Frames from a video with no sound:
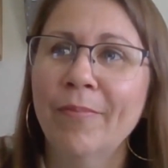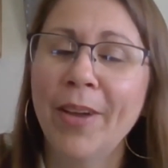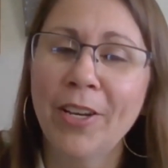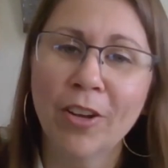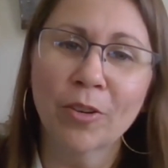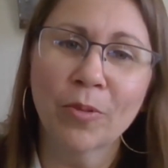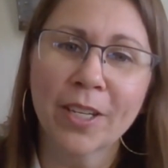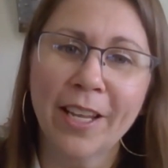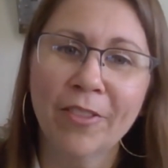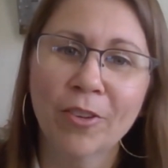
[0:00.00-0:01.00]
My daughter
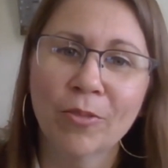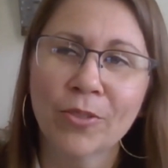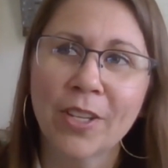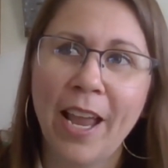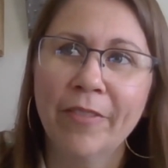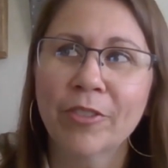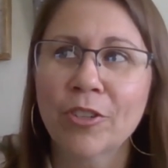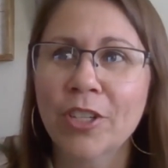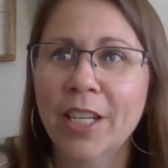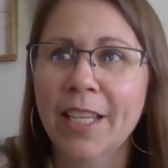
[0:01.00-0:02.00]
worked on those after
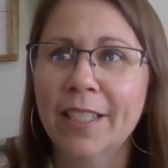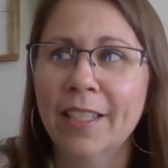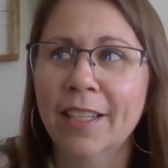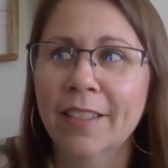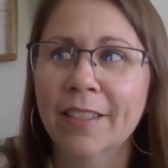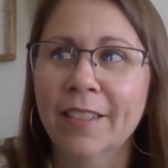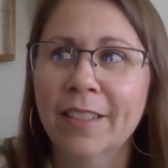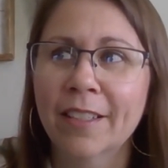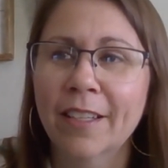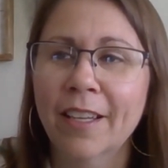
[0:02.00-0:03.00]
she got done
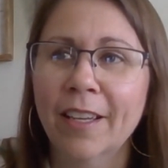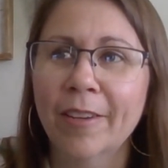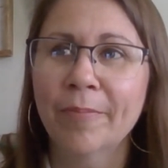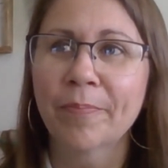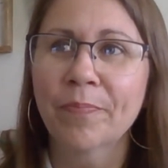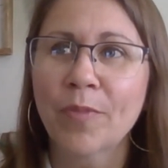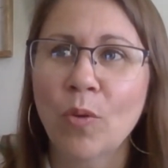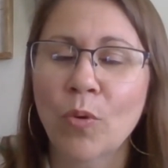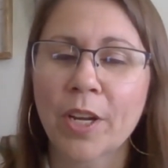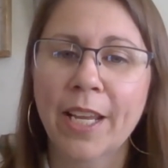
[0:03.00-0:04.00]

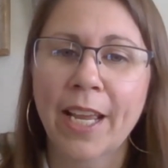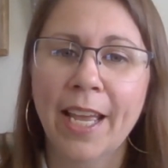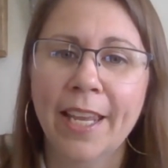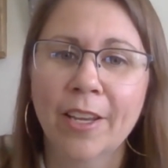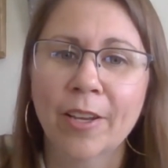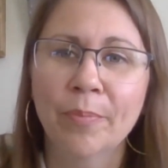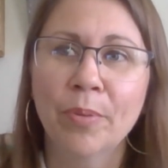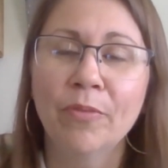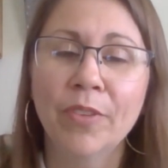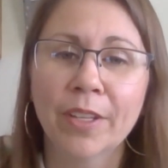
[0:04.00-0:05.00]
working on a
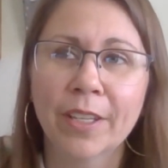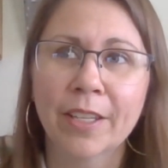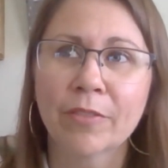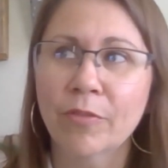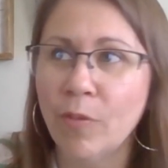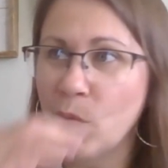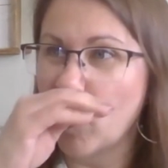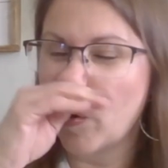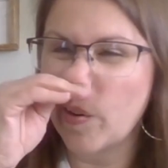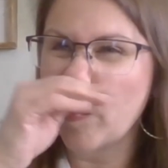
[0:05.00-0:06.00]
pavilion
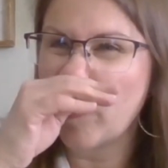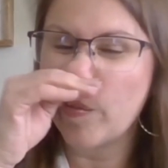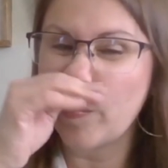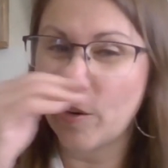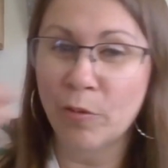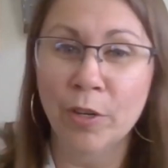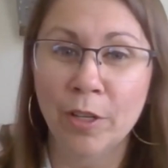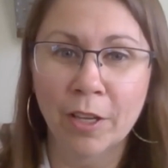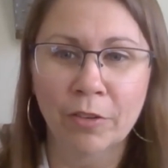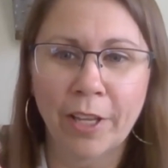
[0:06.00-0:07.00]
for a
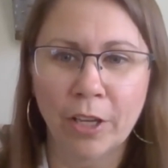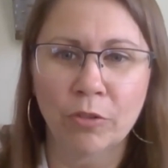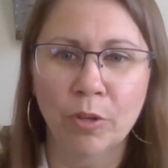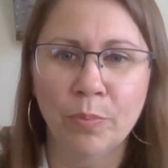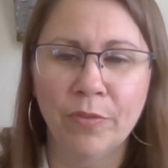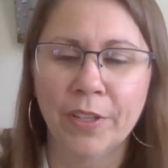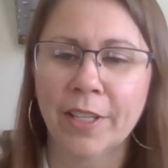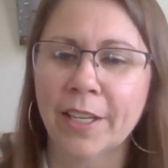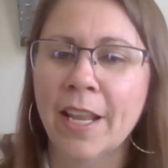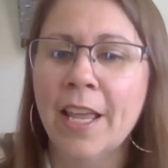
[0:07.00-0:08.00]
grill, like a grill
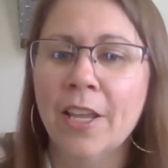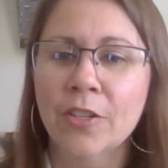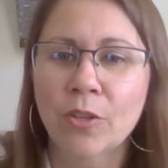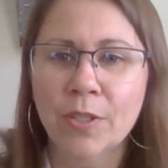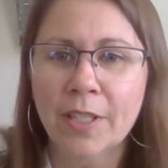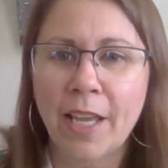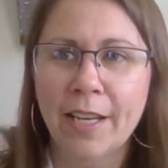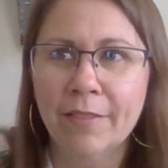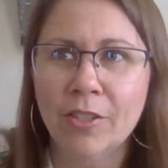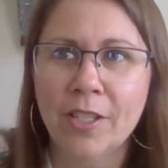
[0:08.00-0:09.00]
pavilion. So it's
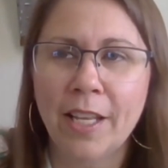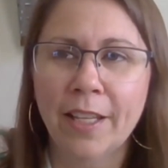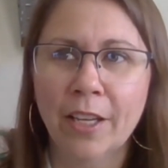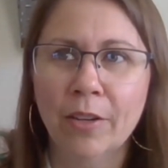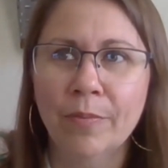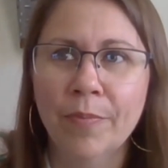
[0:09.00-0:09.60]
kind of just had like